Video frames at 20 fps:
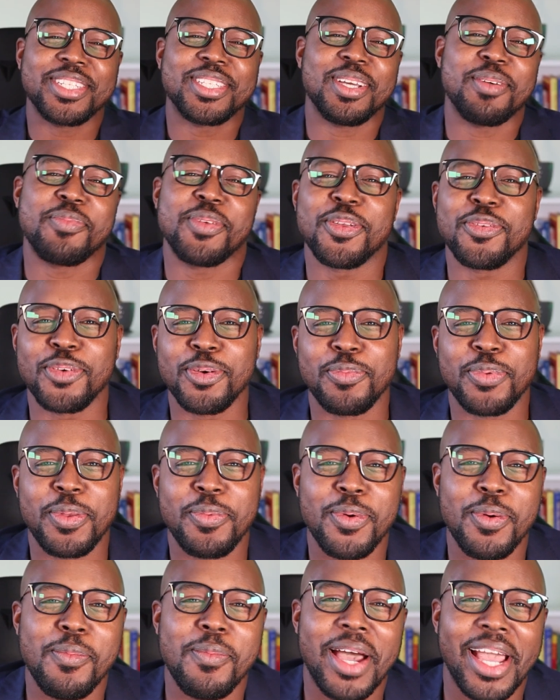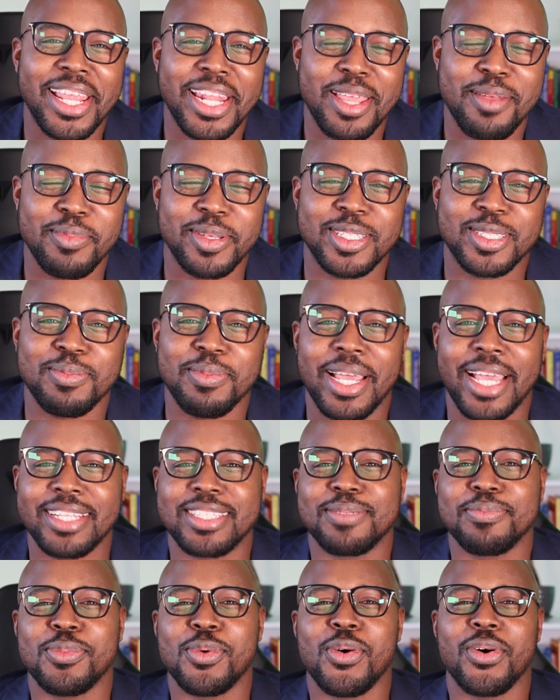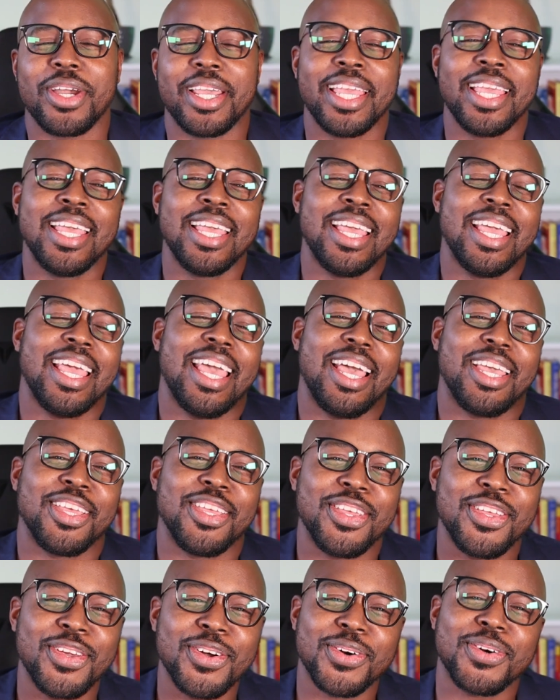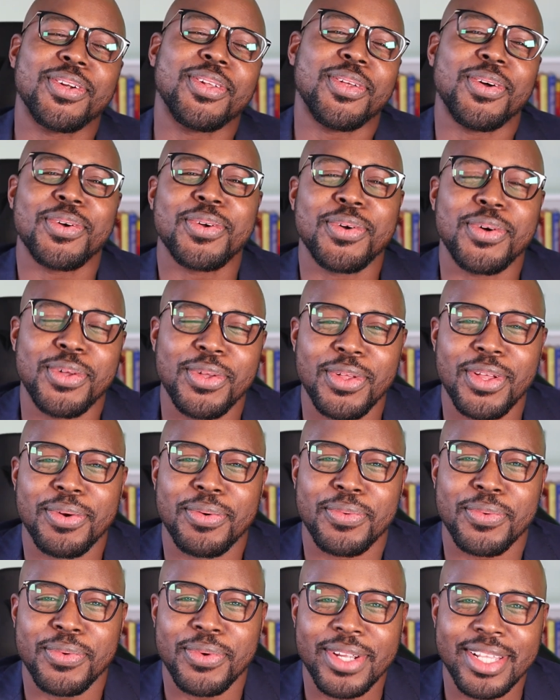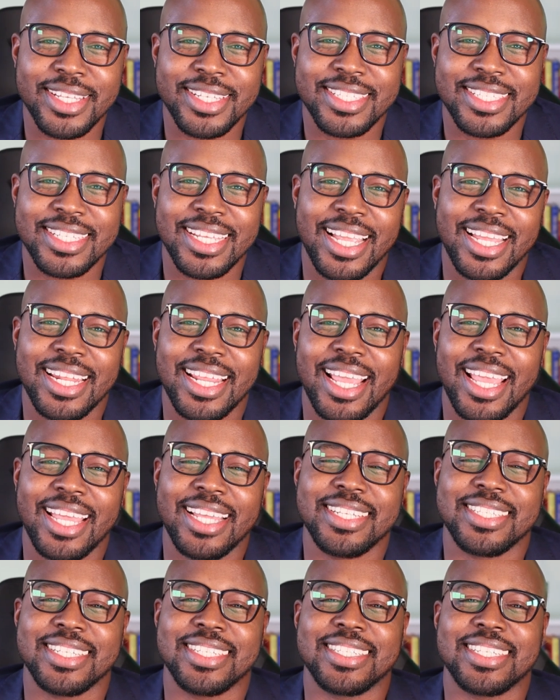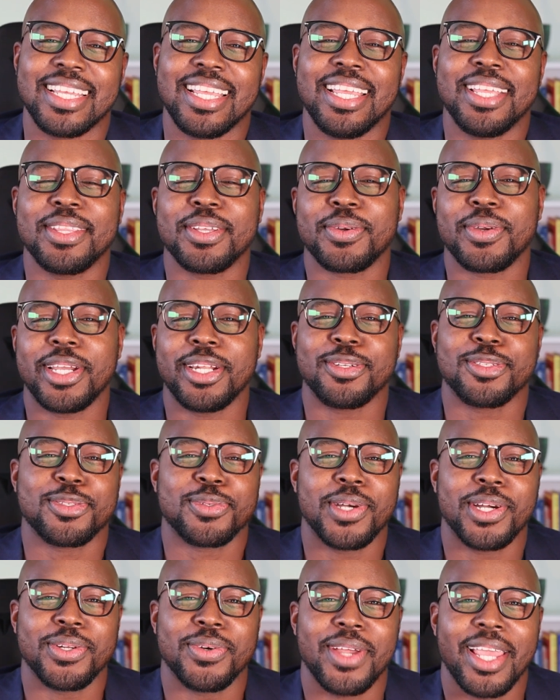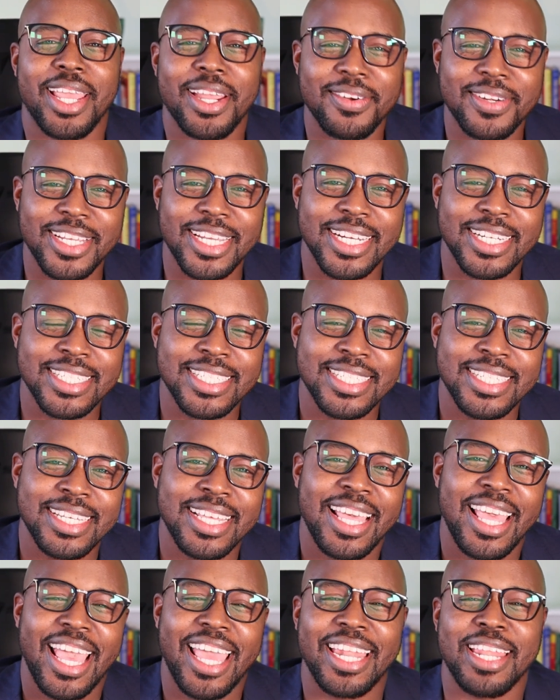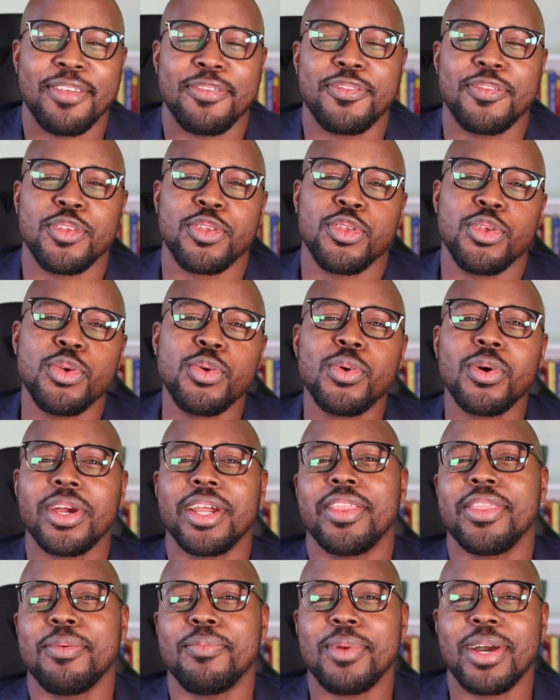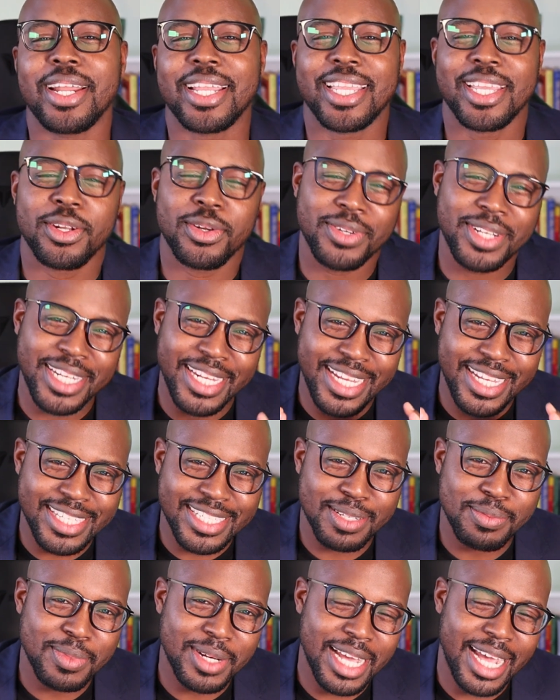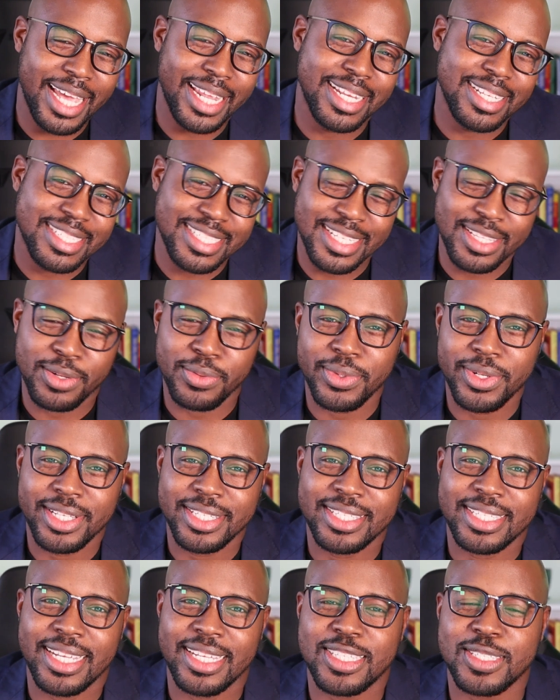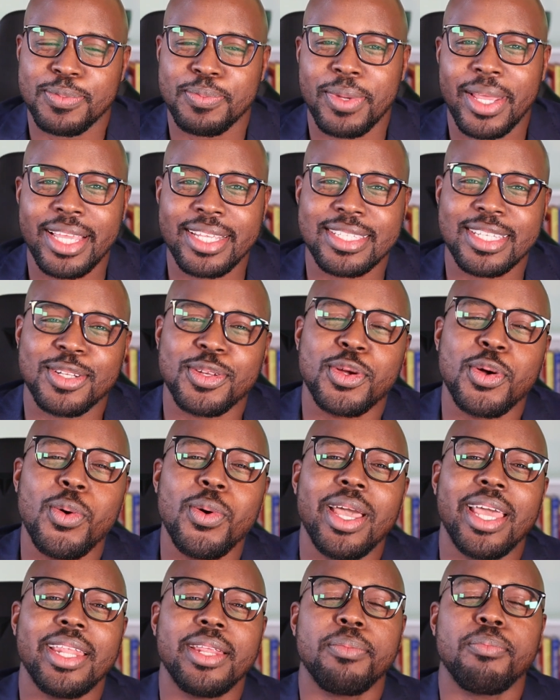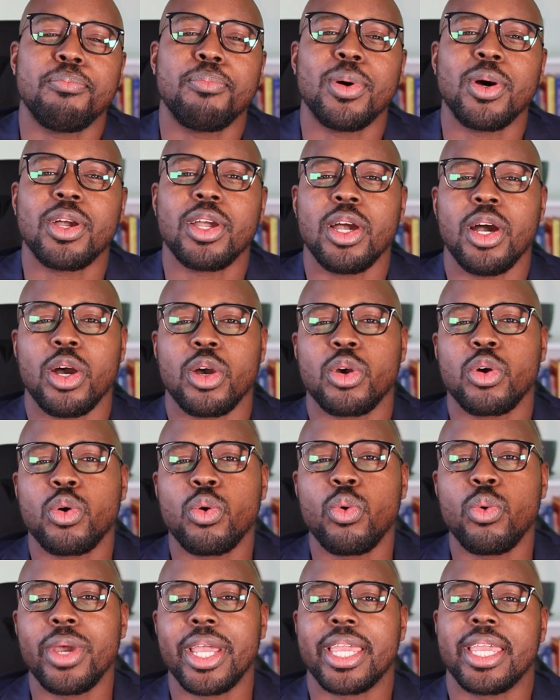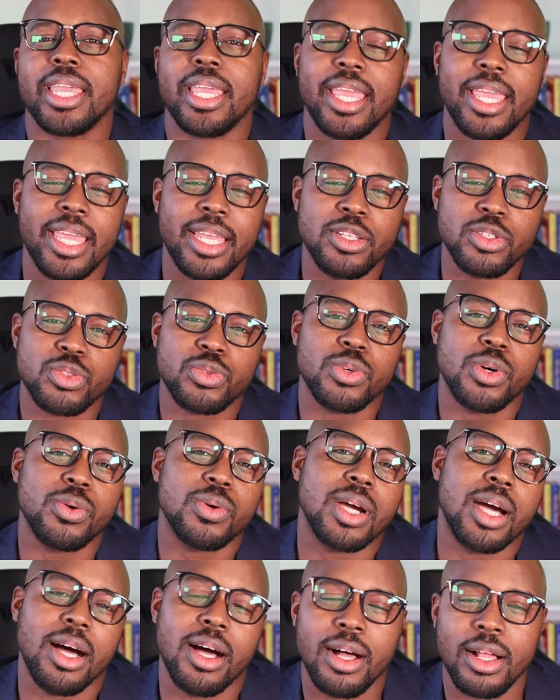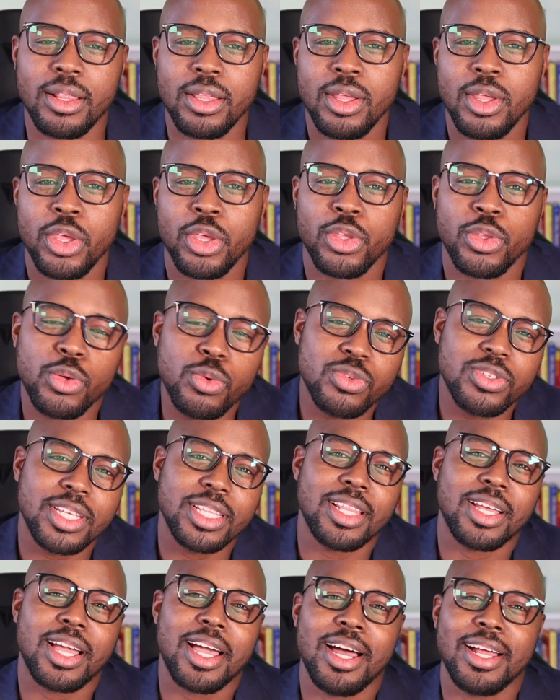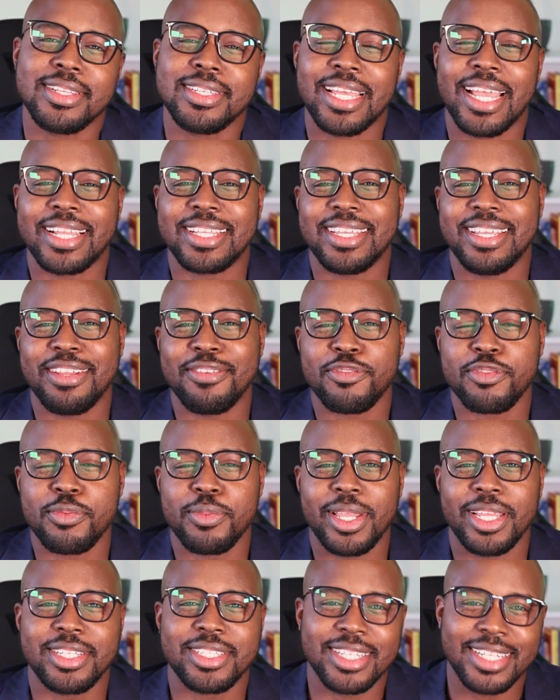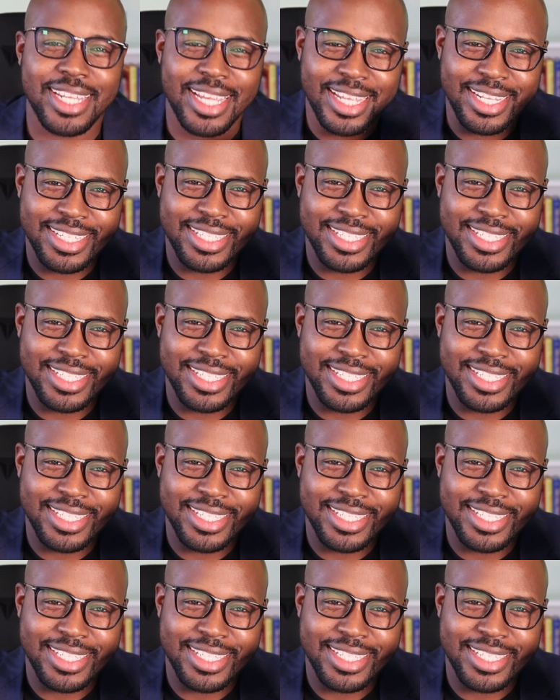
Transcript: is up, beautiful people? My name is Matt Moy, your local real estate agent in the Greater Toronto area. And if you are in the market or need some guidance in the real estate space, then go ahead and book a quick intro call using the contact information